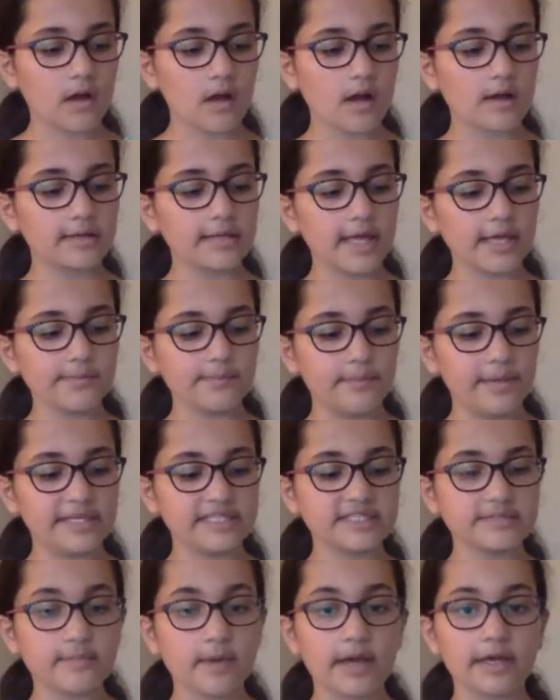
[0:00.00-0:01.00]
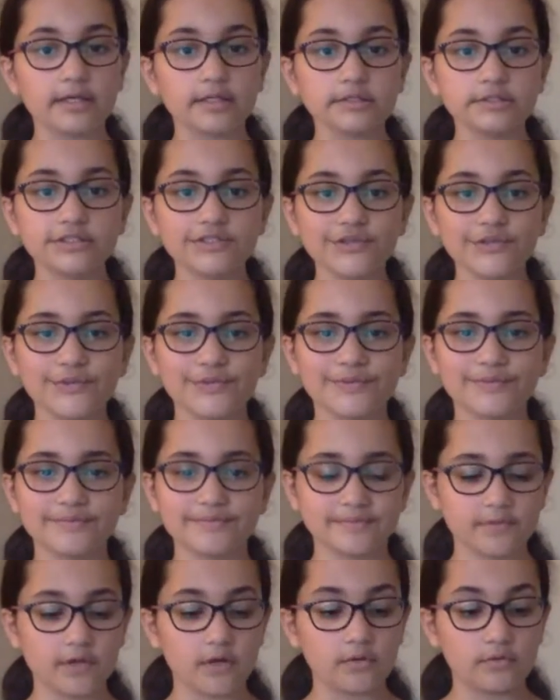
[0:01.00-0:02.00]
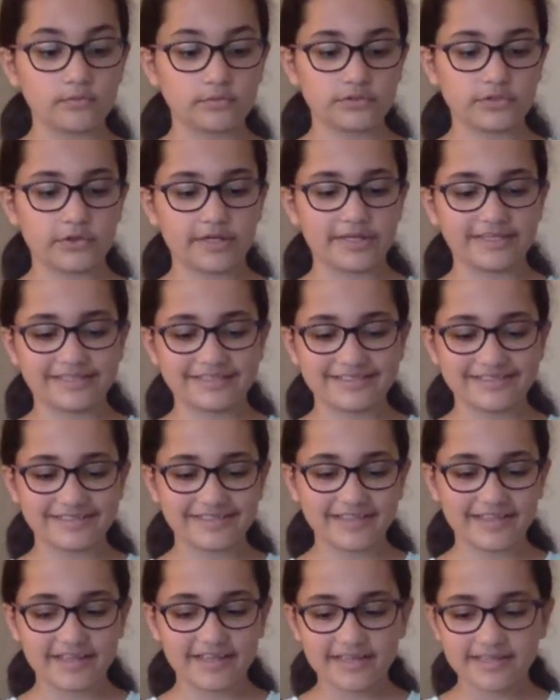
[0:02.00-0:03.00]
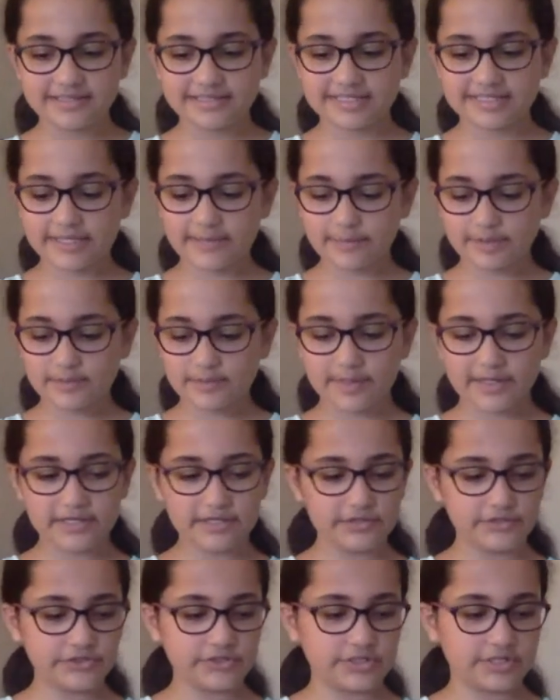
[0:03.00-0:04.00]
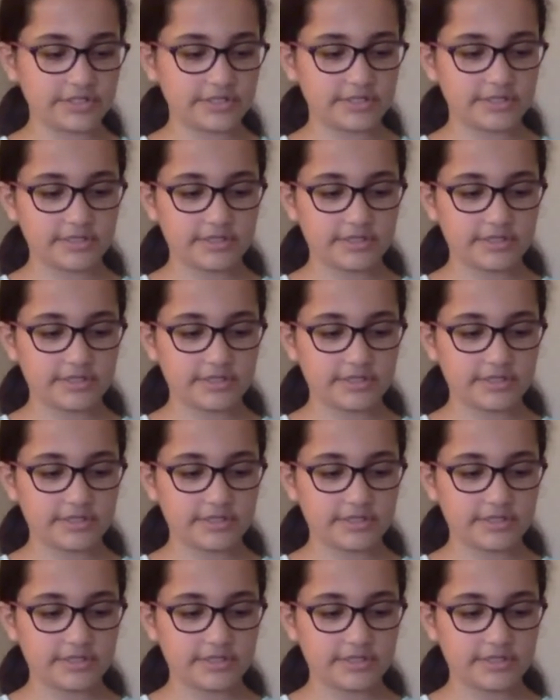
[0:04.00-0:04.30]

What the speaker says: Aunt Edme smiled too. Oh, sorry, skipped a page.